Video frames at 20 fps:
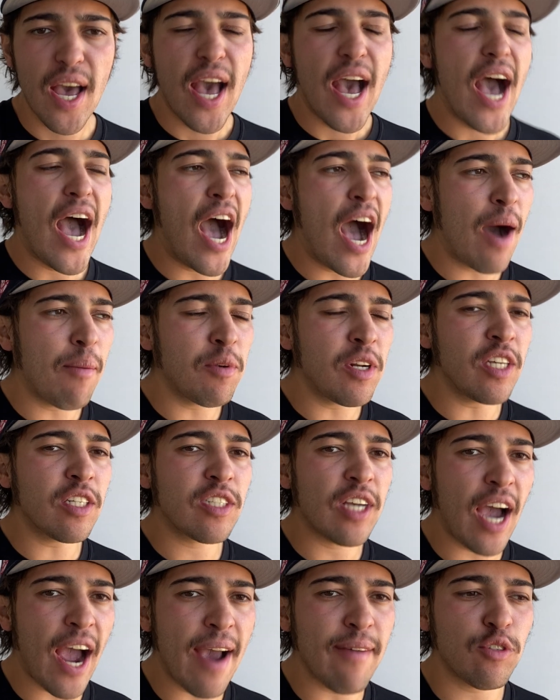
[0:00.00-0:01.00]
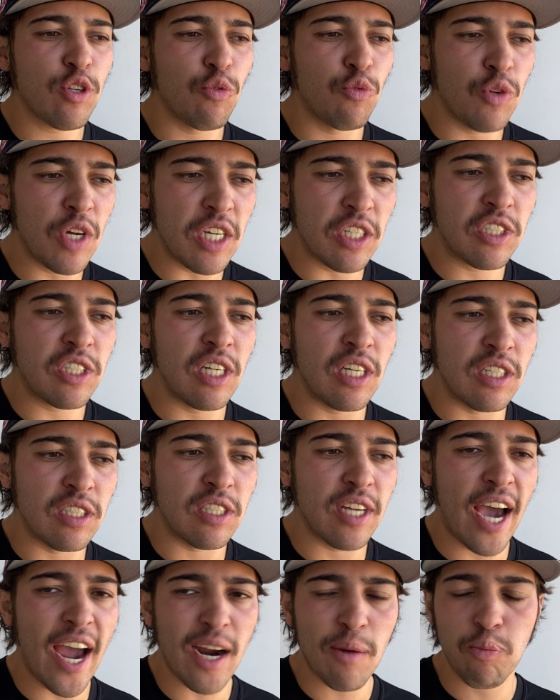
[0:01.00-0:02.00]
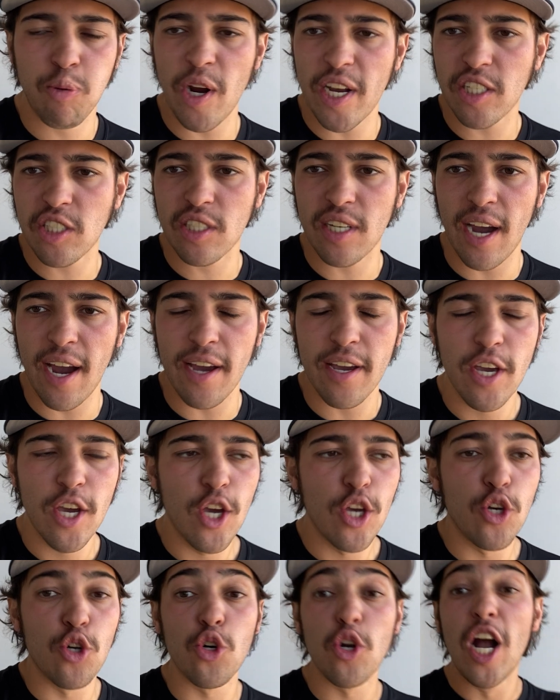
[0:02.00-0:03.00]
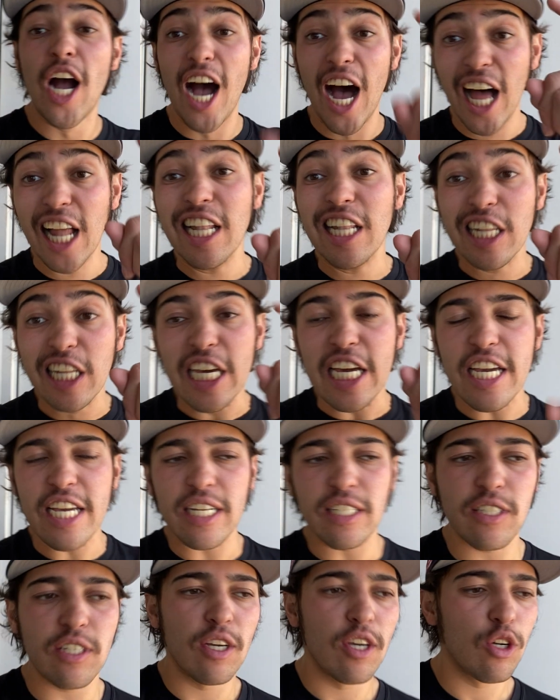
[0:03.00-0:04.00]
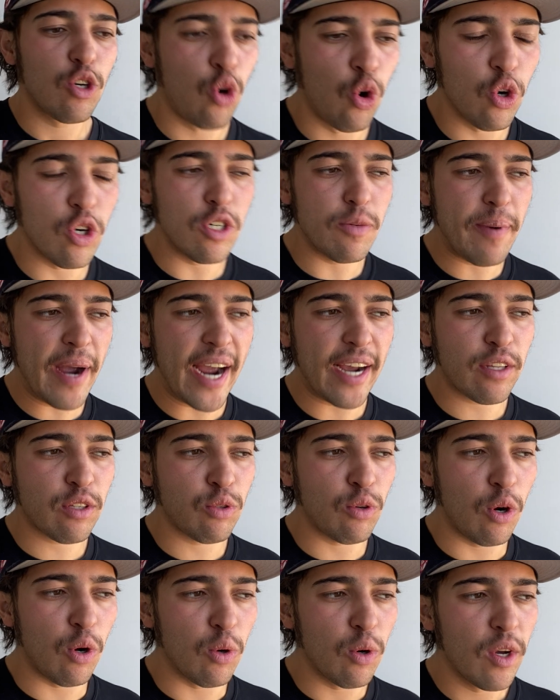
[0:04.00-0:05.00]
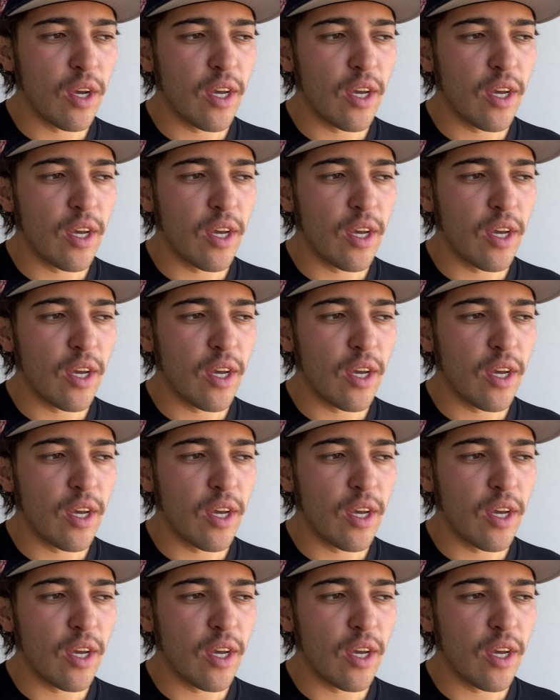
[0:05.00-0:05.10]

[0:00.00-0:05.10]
How many times have we seen Dak Prescott, your elite quarterback, throw